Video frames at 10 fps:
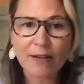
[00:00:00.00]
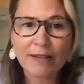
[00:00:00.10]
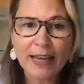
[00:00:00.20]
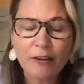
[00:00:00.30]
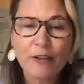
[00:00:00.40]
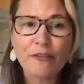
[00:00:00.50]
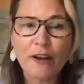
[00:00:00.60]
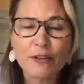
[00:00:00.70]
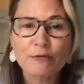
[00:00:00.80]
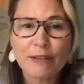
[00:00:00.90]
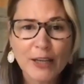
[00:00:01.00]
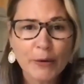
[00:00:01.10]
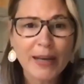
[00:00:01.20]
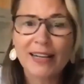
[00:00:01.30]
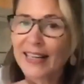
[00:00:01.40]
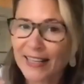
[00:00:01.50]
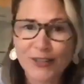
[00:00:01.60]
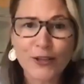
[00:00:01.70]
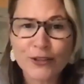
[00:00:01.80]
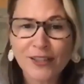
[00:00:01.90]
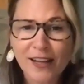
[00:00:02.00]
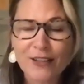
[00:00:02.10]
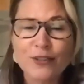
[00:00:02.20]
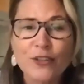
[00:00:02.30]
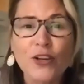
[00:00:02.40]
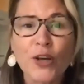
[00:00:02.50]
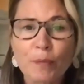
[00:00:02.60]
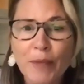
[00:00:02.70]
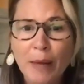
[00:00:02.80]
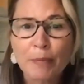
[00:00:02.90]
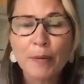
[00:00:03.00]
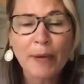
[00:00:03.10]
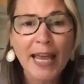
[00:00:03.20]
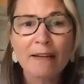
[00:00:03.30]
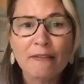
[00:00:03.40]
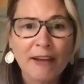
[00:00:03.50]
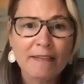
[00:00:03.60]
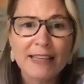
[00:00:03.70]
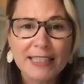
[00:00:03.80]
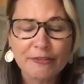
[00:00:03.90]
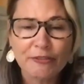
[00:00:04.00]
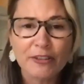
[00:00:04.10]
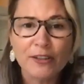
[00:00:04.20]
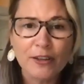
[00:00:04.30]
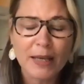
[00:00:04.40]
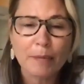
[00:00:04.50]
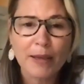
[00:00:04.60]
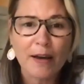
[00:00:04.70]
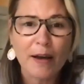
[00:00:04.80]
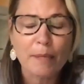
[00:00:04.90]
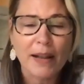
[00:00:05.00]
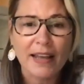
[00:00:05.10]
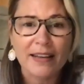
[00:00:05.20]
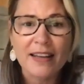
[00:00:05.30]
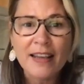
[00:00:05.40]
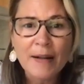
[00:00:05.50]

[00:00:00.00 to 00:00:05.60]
get on the phones really quickly, utilize Zoom, and prepare a very different looking PR plan.